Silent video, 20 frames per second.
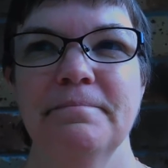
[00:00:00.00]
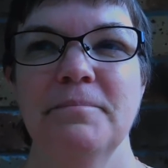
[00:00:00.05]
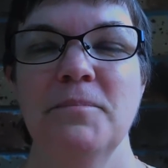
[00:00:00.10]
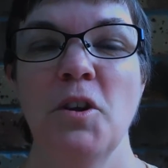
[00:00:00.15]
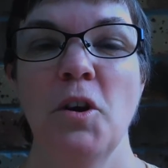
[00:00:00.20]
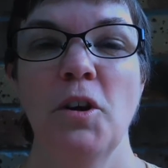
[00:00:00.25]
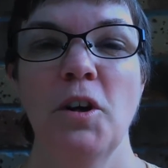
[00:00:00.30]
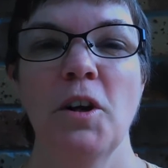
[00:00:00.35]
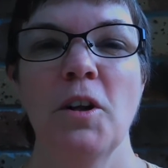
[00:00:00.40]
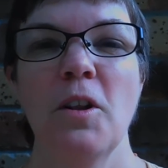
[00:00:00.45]

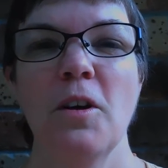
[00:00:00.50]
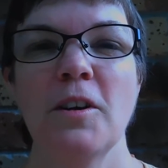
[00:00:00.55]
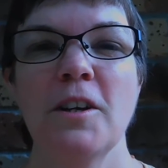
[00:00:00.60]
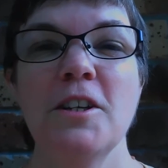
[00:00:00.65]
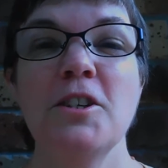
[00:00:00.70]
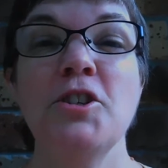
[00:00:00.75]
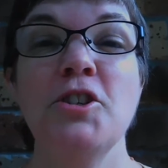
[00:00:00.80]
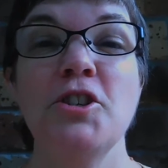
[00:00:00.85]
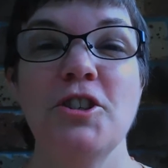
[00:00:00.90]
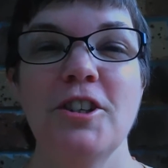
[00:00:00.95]
9
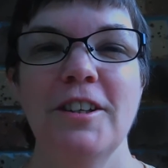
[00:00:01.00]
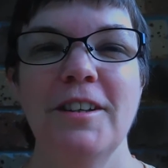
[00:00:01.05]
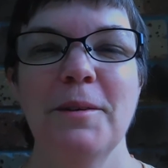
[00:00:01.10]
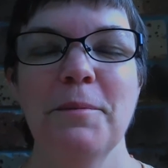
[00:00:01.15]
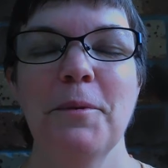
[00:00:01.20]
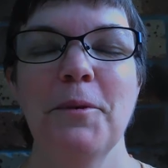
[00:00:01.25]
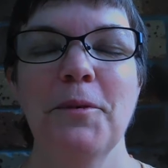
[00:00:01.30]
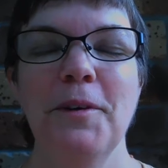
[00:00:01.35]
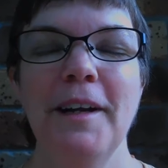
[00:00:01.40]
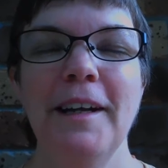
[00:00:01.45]
o'clock-ish in the
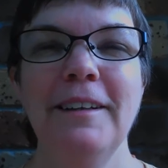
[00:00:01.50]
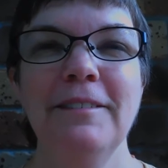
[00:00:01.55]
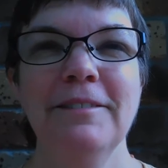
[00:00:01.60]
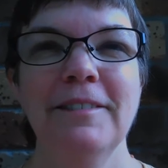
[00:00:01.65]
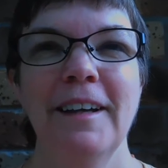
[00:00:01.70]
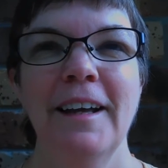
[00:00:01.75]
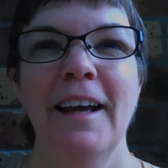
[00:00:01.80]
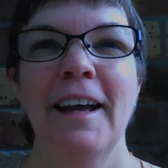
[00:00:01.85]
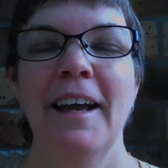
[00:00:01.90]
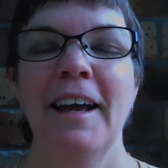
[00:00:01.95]
morning.
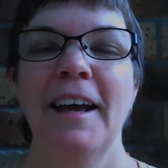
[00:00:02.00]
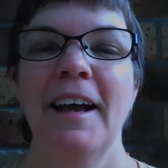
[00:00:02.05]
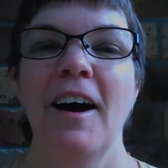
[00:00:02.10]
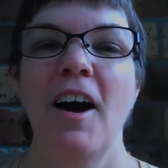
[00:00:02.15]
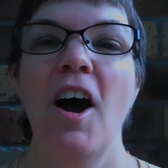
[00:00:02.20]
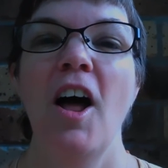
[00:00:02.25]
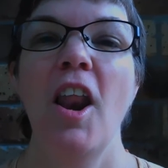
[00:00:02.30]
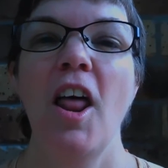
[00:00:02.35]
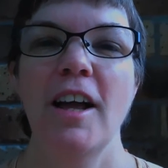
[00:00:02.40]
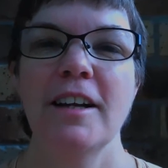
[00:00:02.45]

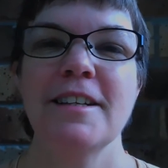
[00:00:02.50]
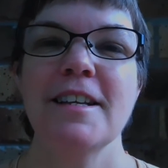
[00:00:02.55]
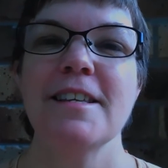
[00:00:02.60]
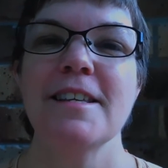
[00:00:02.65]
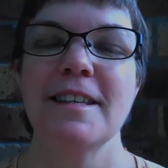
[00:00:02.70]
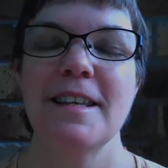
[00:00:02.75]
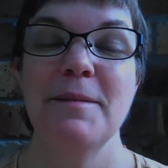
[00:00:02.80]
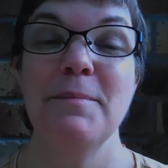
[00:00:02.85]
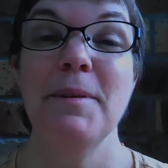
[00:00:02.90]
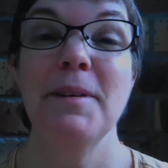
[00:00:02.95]
I like to
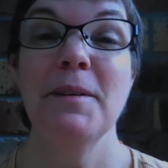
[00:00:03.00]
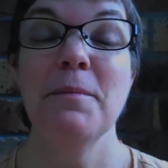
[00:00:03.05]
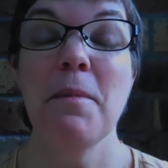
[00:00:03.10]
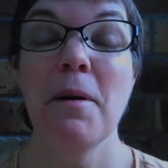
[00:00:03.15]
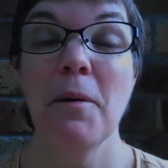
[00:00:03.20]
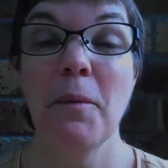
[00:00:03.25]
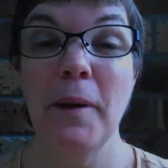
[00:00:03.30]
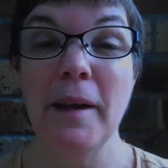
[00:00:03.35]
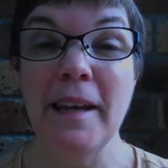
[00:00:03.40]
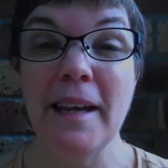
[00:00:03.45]
sleep in on
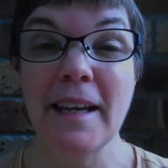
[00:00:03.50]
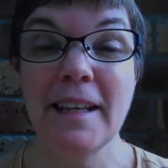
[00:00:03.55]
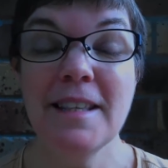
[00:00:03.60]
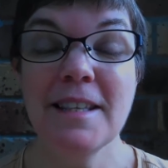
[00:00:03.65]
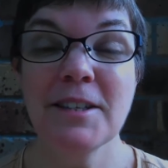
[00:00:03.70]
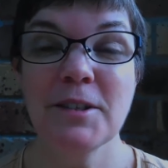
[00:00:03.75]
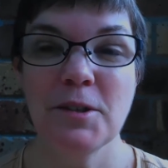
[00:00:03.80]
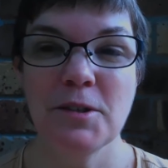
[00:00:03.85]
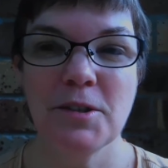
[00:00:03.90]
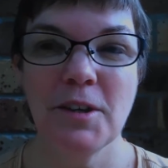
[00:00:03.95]
my
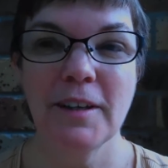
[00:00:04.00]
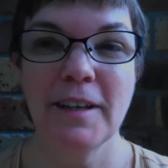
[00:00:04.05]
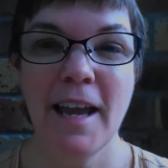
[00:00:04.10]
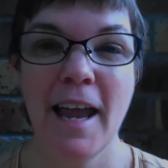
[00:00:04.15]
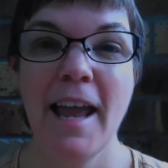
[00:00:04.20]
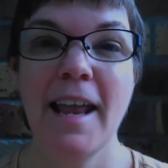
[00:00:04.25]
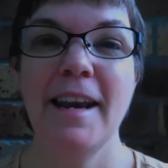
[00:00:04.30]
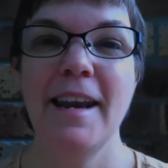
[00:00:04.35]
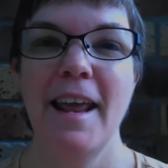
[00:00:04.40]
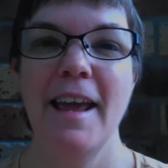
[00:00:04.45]
weekends because I
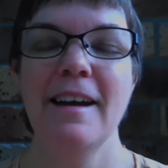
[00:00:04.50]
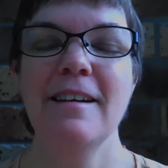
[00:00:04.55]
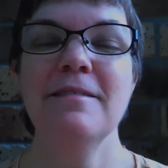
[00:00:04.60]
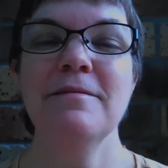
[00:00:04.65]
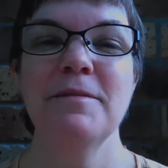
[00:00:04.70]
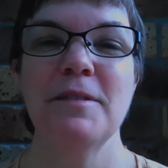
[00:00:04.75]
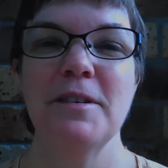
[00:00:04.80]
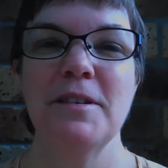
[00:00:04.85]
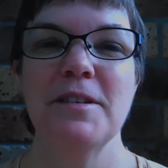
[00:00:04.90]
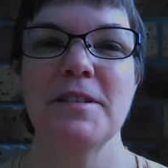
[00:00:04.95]
can now,
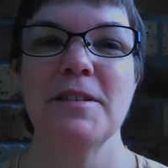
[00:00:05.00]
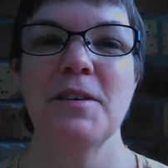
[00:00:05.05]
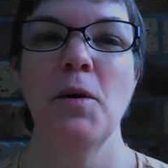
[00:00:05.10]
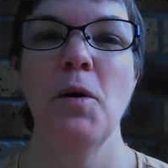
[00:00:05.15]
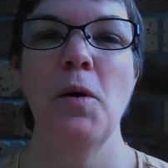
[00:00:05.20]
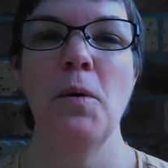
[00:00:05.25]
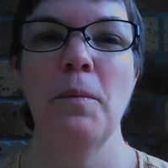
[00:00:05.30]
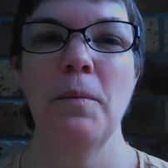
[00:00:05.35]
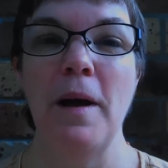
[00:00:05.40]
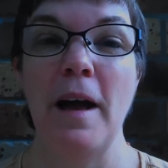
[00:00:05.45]
because
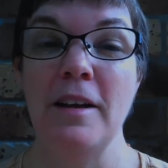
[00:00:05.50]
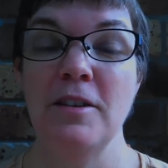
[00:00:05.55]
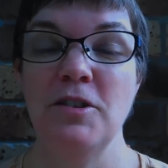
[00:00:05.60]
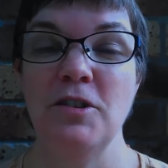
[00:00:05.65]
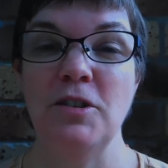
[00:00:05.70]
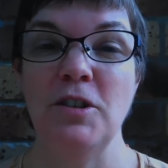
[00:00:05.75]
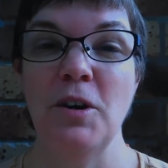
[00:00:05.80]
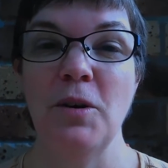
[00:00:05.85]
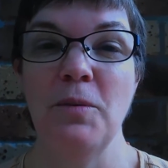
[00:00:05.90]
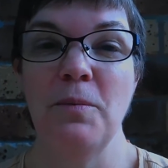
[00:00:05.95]
as
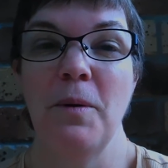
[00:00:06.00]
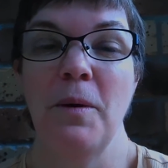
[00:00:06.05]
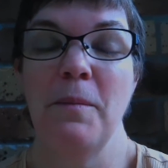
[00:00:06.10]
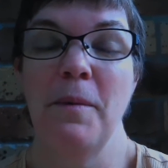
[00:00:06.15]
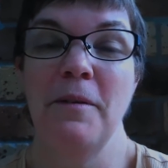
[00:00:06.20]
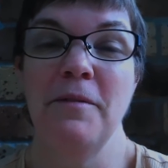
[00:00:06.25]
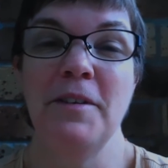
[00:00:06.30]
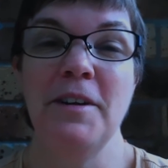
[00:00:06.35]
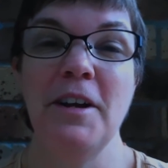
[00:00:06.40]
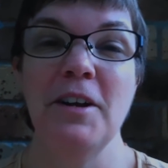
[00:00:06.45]
you know by
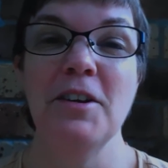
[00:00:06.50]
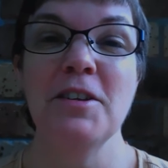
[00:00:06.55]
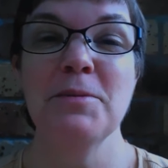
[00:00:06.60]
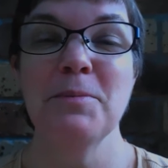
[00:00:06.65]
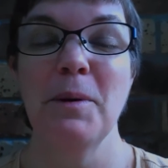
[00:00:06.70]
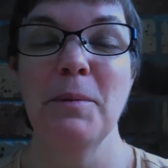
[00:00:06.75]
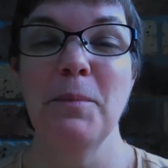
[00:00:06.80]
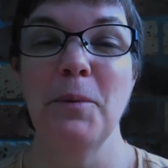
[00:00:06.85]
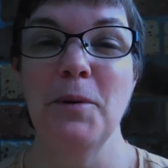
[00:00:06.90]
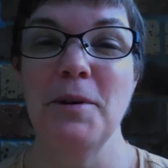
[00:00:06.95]
my videos,
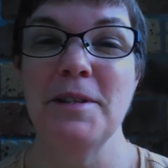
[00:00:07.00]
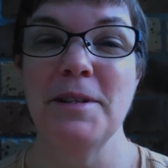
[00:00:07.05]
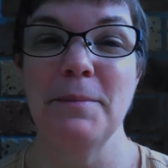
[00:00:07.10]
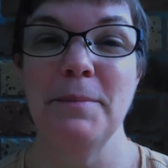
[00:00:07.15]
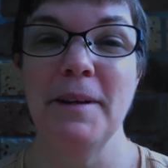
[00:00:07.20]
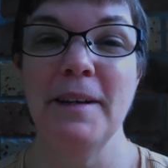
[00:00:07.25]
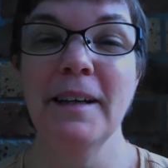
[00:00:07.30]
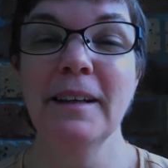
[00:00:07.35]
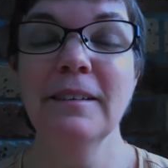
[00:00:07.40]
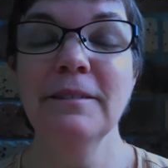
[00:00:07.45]
my boys are
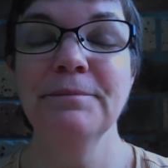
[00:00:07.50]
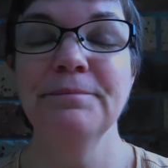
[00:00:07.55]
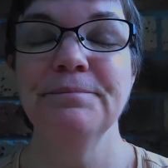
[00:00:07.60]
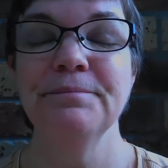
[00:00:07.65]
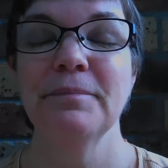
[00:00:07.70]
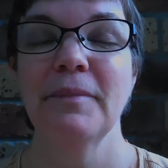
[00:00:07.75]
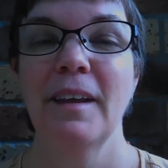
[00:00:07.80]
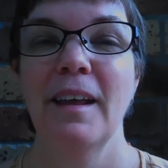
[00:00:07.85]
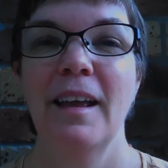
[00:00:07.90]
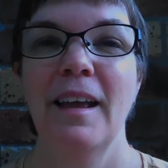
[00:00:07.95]
bigger.
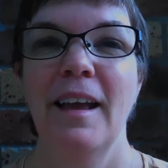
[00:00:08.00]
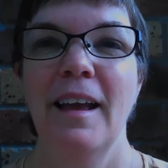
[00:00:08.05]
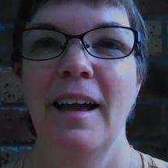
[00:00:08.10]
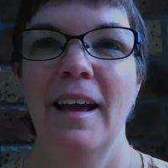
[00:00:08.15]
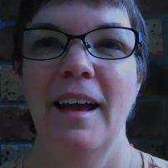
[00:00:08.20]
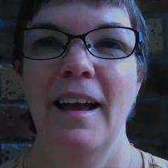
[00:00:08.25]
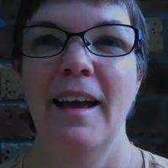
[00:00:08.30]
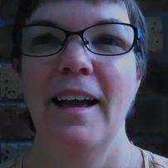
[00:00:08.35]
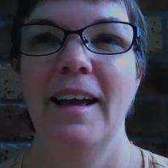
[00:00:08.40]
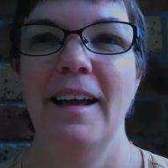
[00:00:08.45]

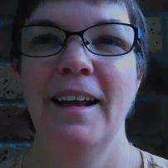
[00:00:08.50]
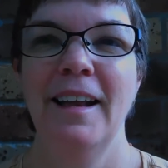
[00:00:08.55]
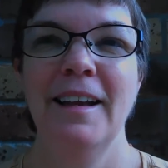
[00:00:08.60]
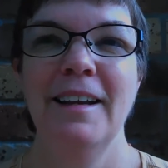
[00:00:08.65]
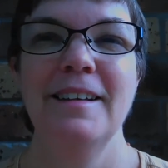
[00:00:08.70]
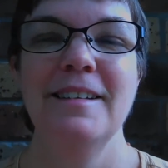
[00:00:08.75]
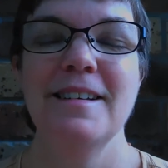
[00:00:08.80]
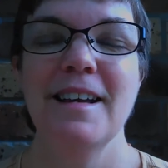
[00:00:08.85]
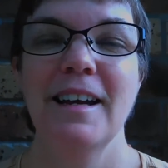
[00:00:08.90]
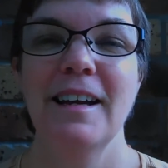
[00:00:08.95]

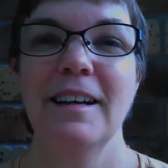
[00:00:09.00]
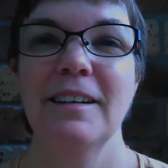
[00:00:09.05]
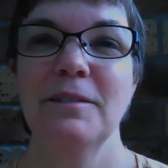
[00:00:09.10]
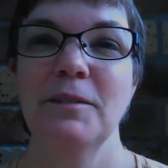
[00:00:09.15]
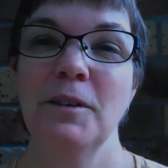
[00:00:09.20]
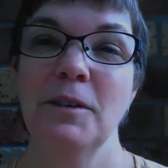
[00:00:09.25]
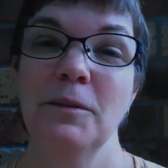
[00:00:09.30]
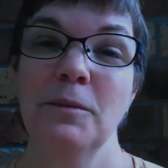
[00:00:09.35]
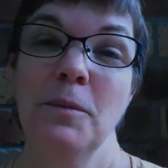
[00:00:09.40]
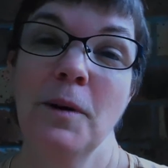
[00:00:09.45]
And,
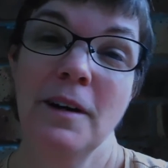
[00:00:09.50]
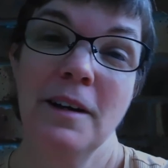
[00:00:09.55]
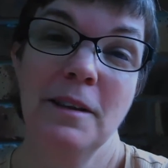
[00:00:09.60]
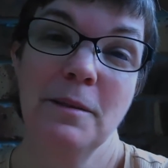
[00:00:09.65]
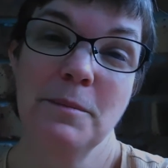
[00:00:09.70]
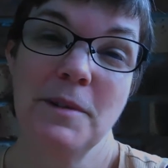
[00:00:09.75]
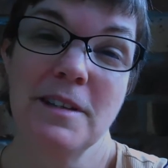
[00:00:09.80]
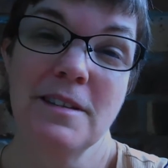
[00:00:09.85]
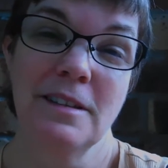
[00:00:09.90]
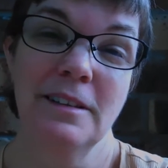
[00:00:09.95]
well, one of
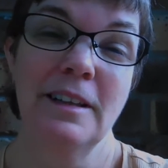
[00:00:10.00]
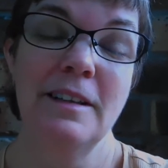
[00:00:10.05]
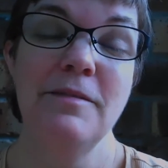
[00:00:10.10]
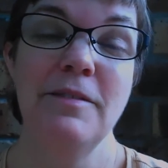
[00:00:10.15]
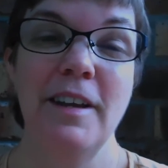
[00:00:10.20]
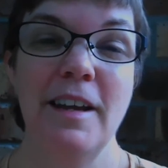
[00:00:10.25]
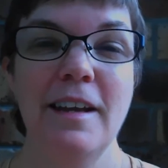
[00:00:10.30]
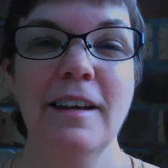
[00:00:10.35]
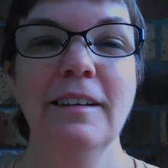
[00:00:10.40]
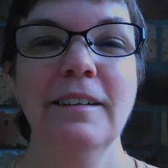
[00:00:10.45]
them doesn't
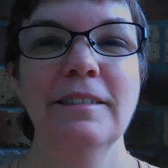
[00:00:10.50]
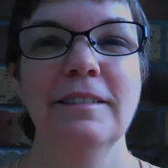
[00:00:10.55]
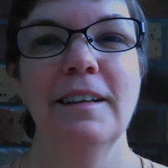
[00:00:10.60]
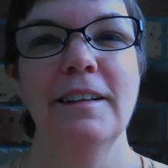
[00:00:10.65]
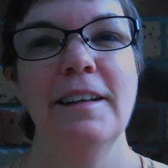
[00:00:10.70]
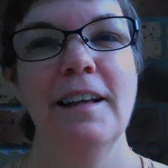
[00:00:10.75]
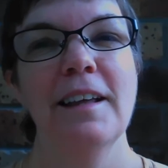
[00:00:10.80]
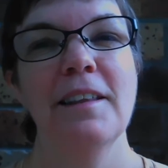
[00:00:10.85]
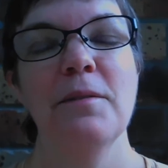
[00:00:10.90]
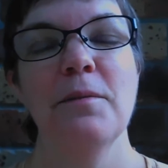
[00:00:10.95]
live here,
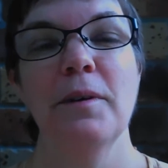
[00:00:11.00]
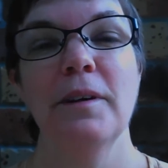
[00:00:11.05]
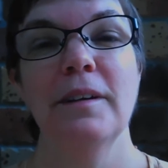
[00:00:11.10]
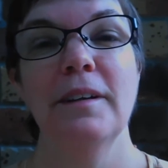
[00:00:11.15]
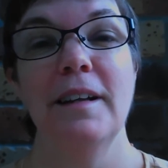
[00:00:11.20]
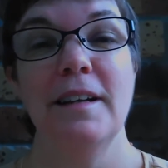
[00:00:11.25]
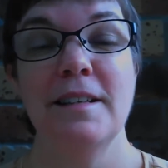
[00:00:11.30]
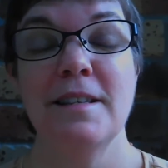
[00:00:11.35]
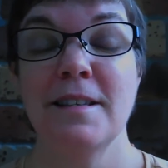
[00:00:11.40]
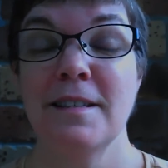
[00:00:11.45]
and the other one
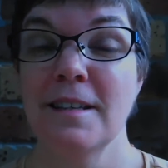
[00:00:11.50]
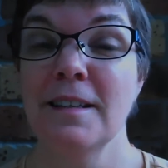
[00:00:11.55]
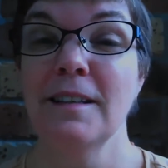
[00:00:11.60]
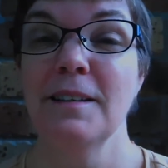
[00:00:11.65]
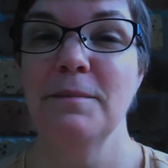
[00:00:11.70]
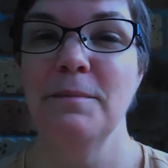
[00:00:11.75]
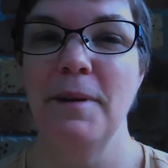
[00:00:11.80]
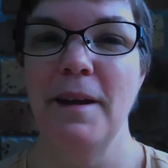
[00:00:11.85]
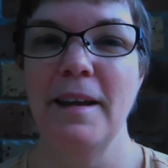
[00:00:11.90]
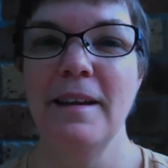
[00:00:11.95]
is still
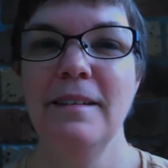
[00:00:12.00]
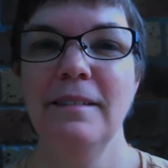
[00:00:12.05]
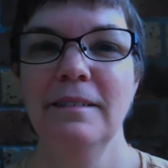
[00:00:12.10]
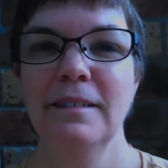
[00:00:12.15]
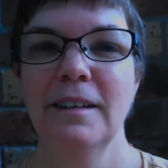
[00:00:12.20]
in bed,